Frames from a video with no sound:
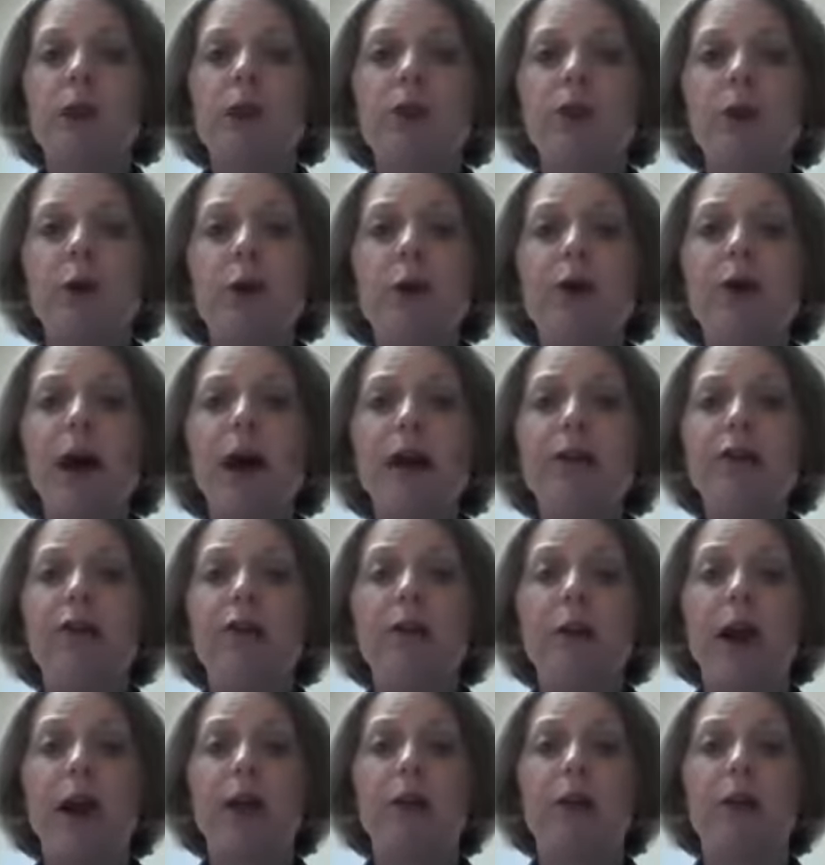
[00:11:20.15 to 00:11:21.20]
So a grade
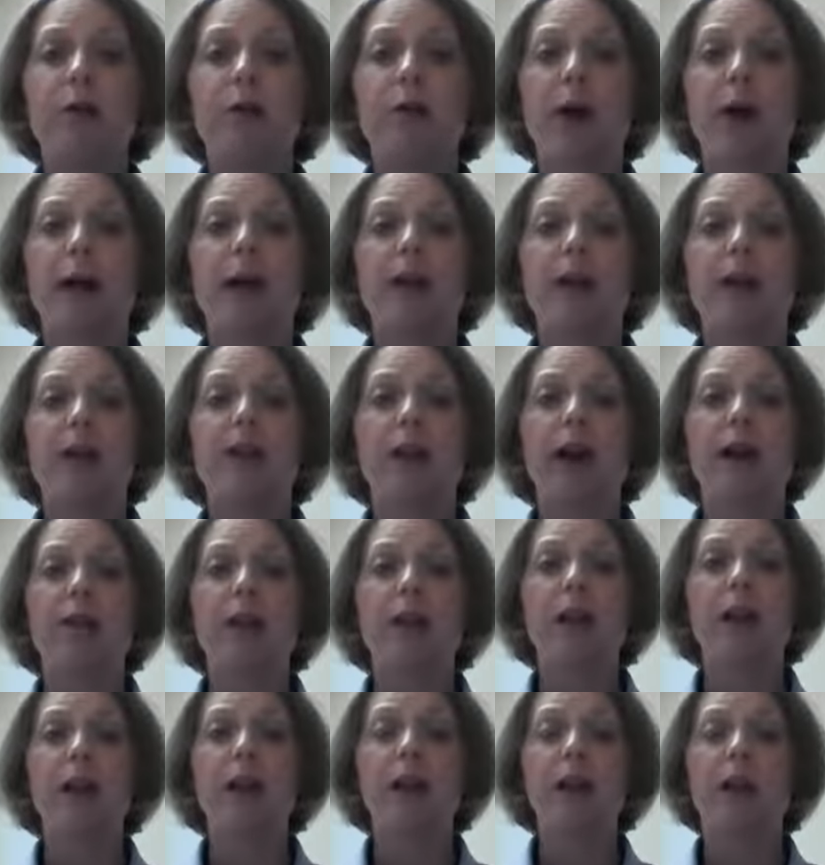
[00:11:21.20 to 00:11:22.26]
2 ankle sprain is
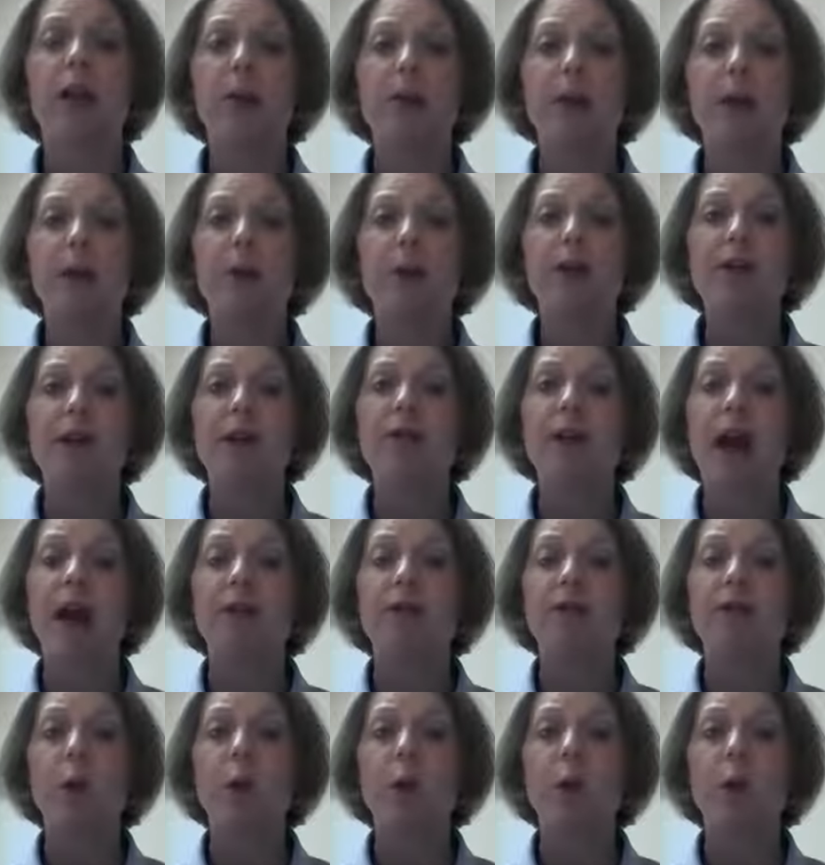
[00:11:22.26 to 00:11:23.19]
definitely going to be within that